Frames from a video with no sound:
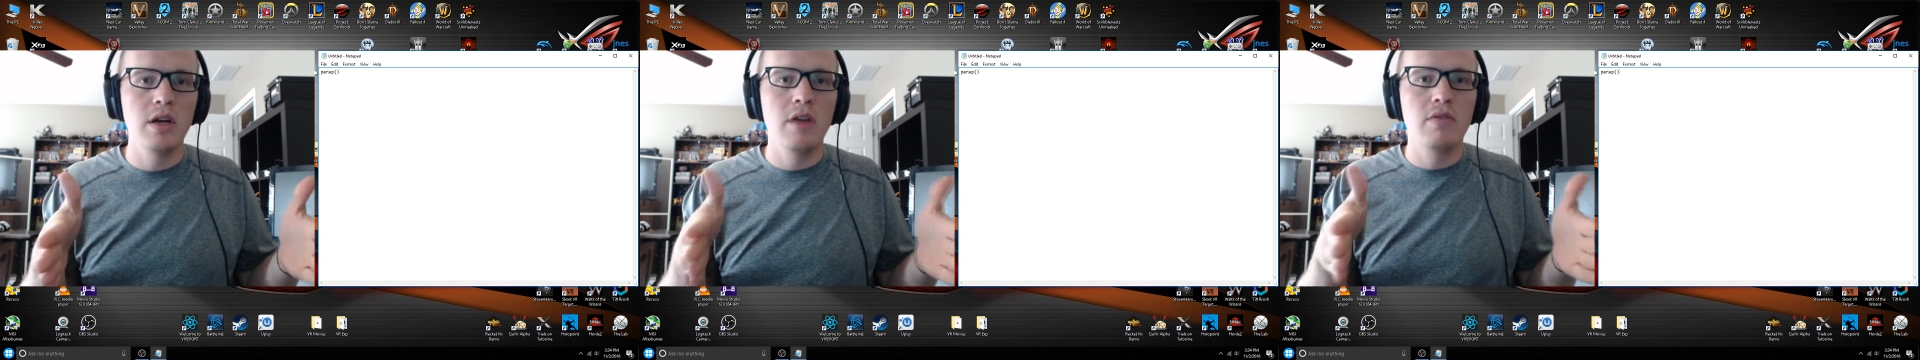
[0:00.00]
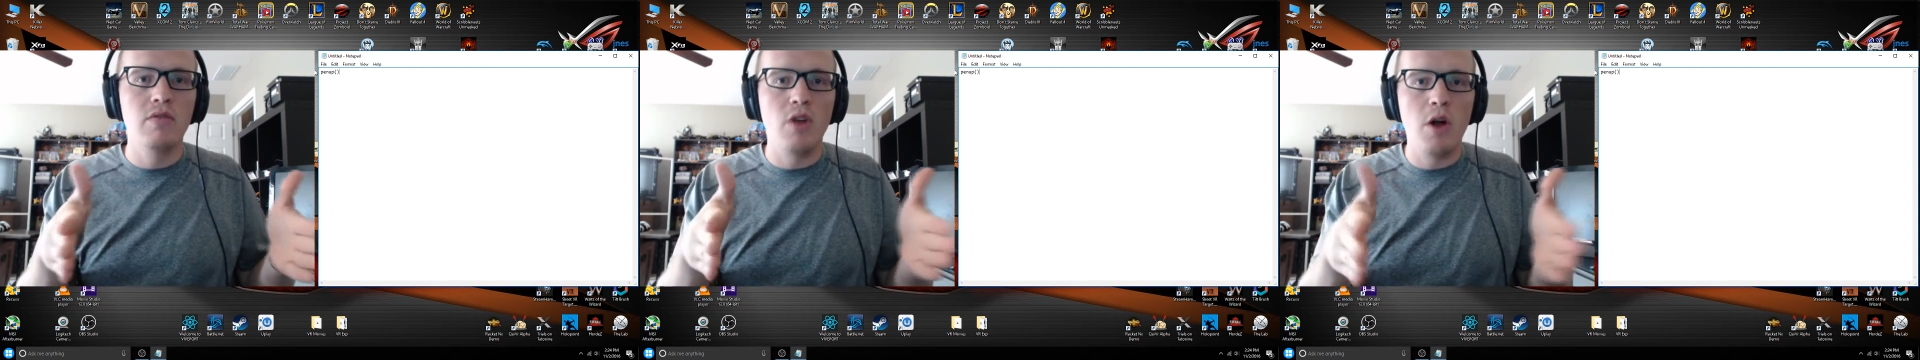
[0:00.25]

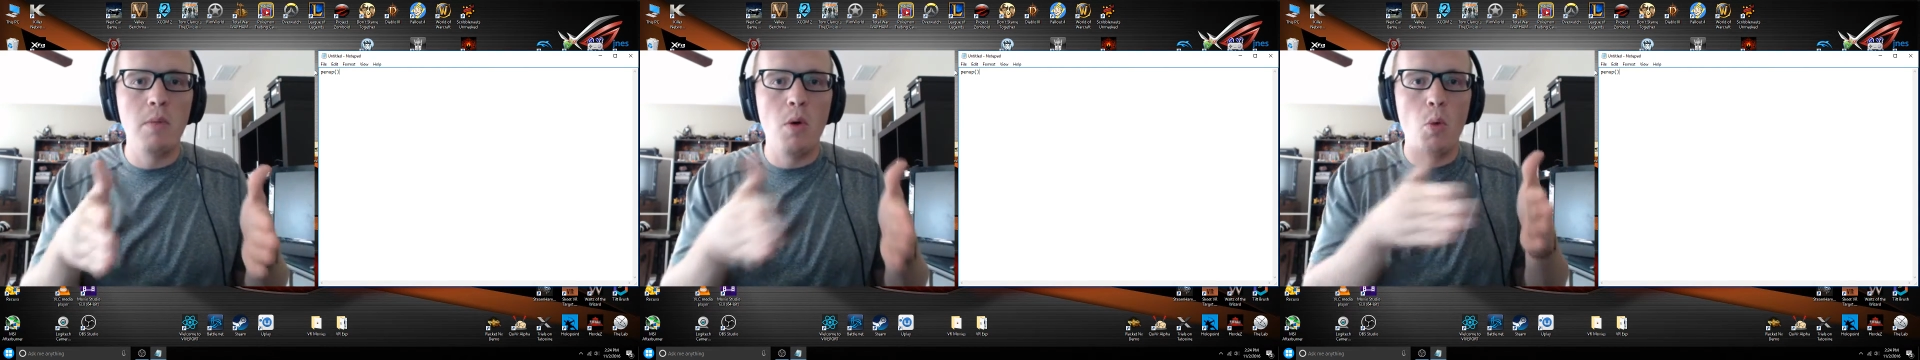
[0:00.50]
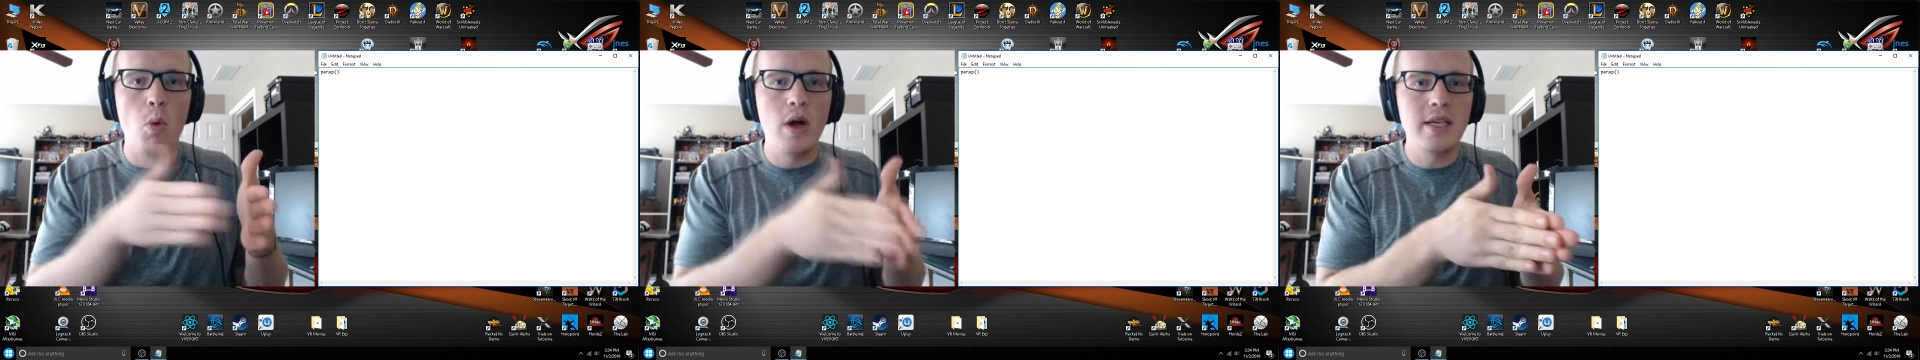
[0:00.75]
from
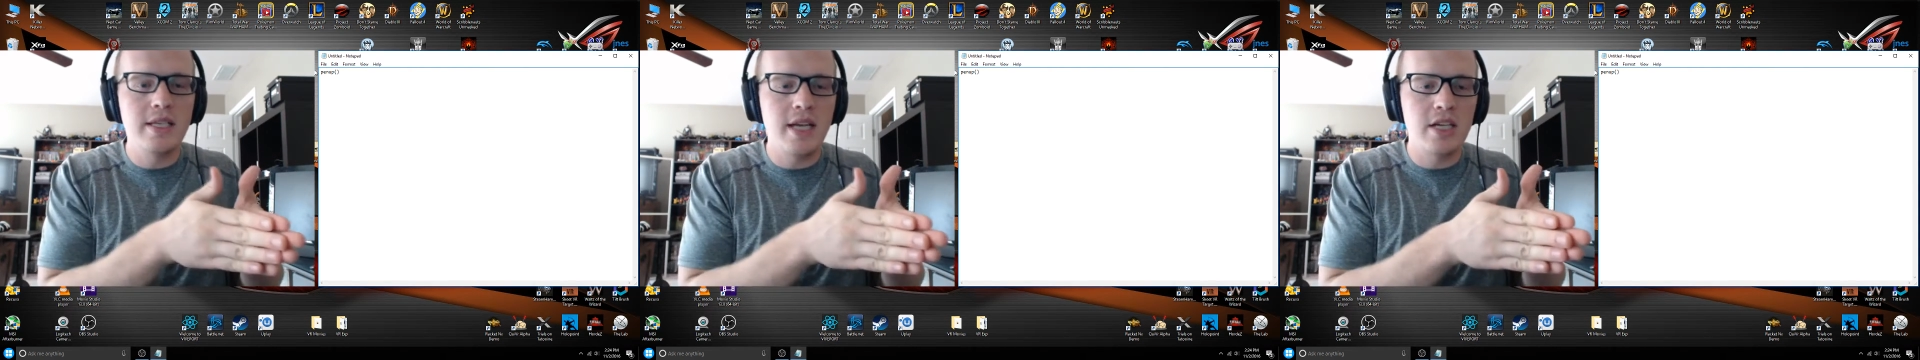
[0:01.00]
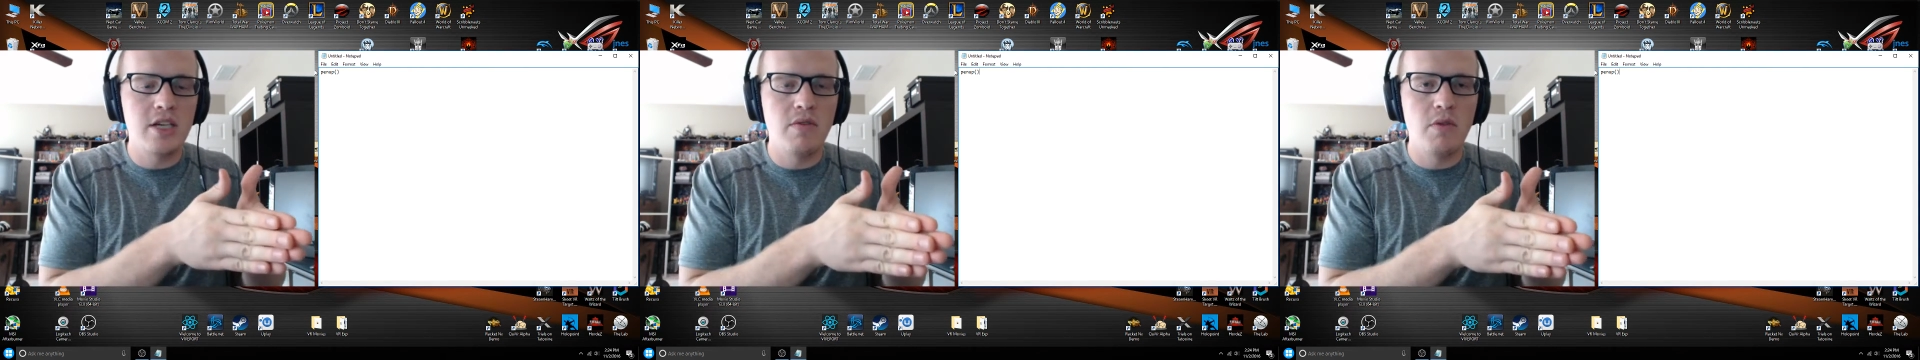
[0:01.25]
one
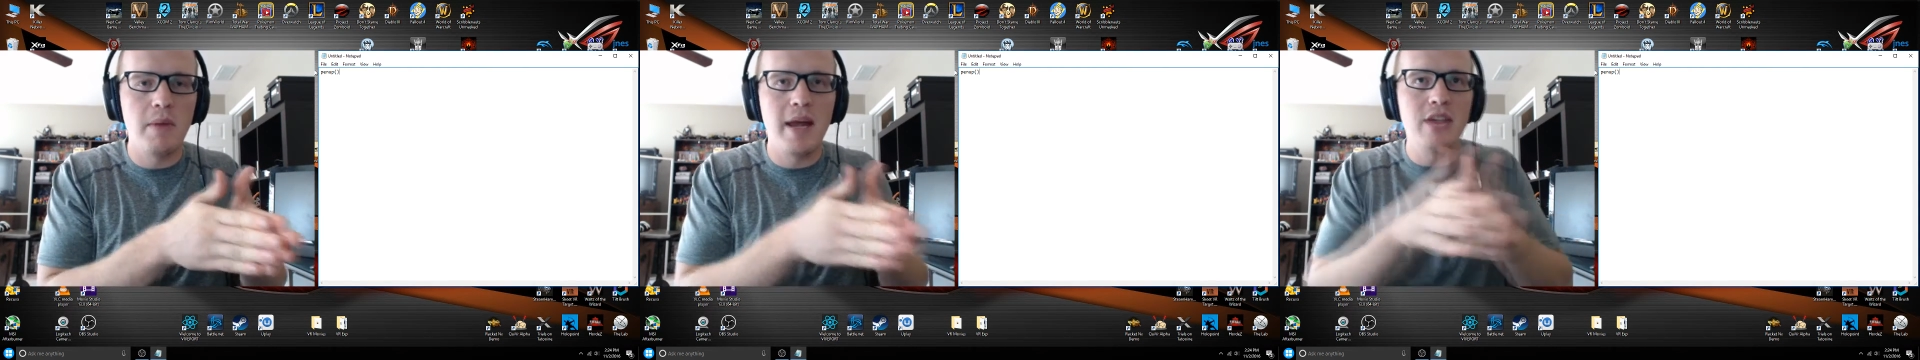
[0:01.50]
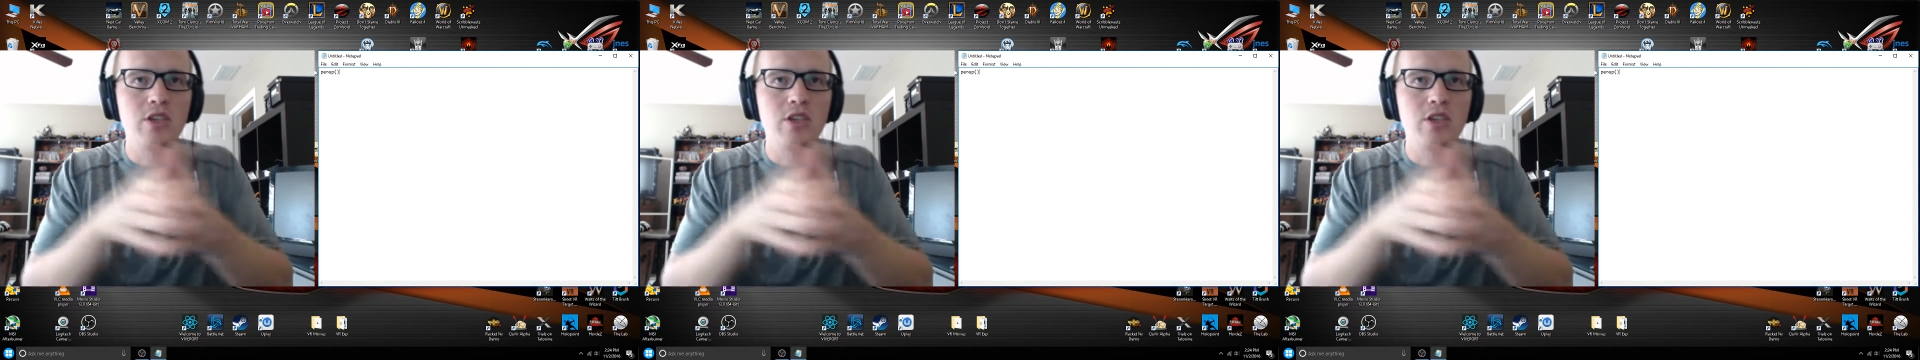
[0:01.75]
section of the page